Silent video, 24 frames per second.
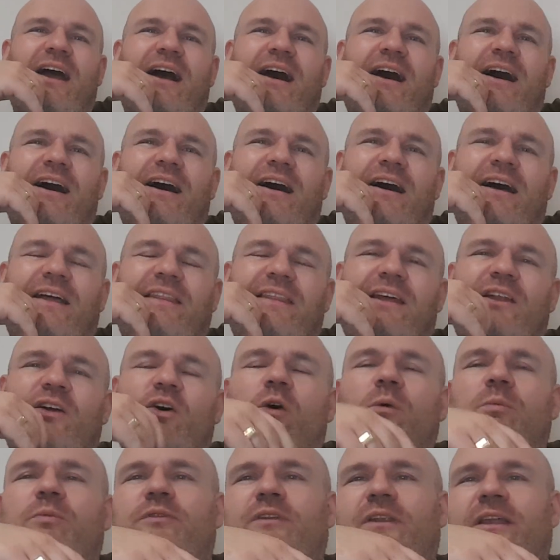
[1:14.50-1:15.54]
Uh, and then
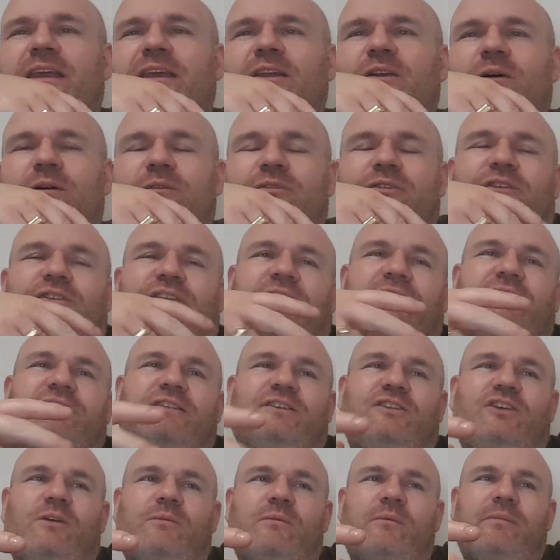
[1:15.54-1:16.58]
hopefully, you know, if they're
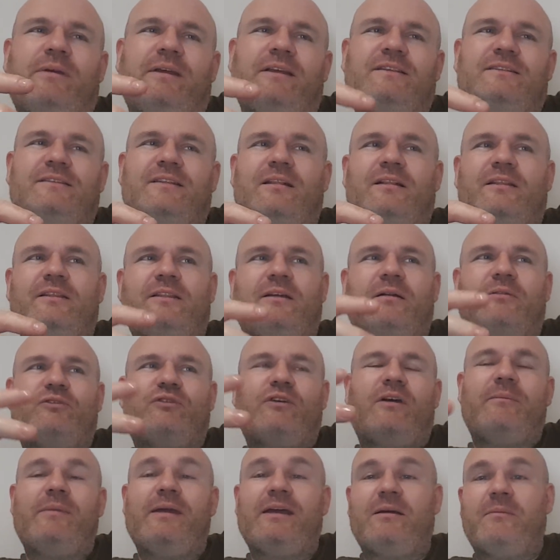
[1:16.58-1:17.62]
decent human beings, they'll, they'll
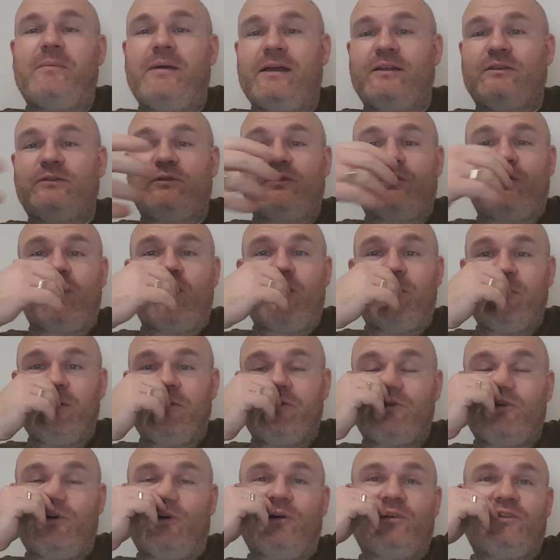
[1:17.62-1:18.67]
try and make amends for the harm
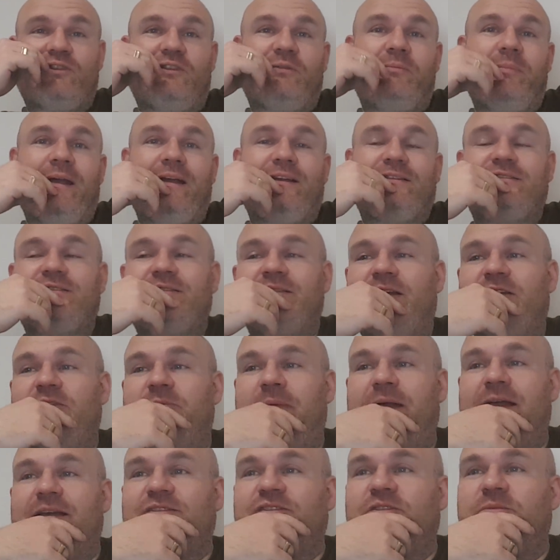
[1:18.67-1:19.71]
they've caused as best as
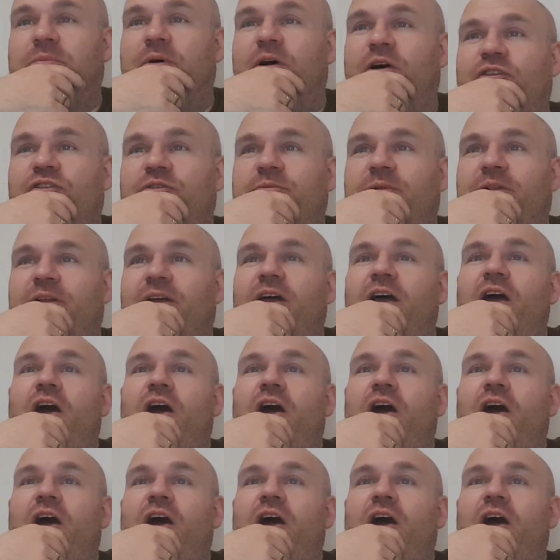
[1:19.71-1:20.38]
best as possible.